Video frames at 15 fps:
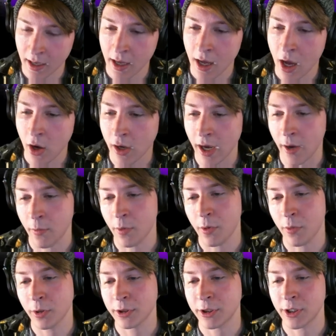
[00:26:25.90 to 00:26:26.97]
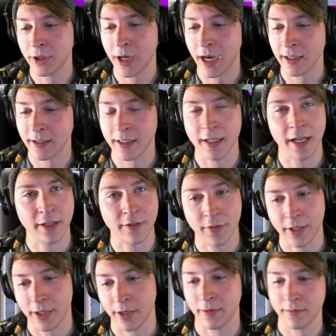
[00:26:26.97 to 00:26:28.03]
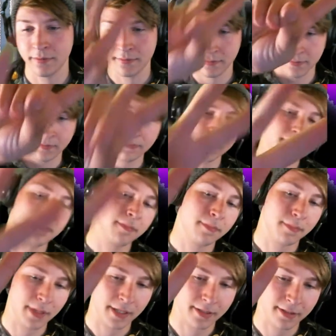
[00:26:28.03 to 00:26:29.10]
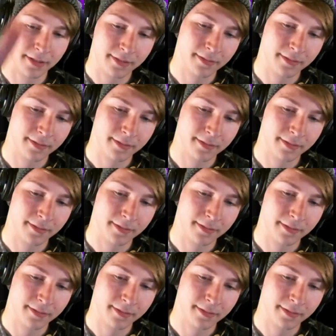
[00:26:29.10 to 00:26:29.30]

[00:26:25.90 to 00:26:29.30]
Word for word: Okay, well, we'll see you guys in the next video. Peace.